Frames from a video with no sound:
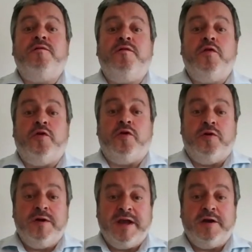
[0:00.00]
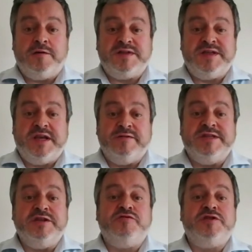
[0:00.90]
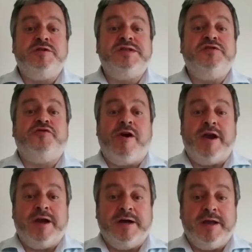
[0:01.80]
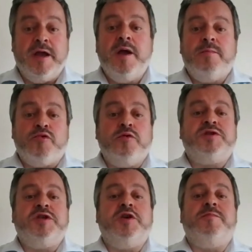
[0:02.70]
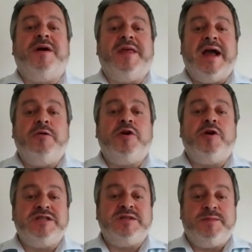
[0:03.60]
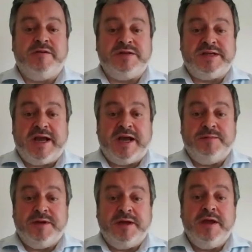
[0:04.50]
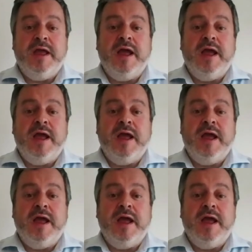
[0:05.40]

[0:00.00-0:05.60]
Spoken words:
4 in our series introducing dry eye, brought to you by the Alcon Experience Academy,